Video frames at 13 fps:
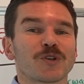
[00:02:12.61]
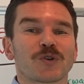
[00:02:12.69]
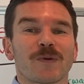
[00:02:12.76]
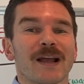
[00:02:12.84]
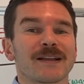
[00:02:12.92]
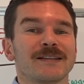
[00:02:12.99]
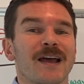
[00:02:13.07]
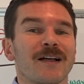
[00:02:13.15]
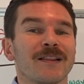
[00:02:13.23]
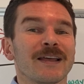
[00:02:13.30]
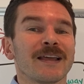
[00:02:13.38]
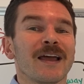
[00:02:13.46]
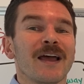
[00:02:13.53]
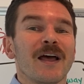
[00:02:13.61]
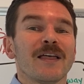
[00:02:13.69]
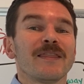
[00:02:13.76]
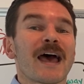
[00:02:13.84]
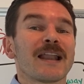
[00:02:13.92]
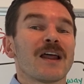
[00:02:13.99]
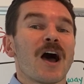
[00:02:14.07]
Shrek telling
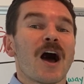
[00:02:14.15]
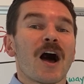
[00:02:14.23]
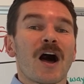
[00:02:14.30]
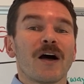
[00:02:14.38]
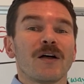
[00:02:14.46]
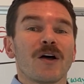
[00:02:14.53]
that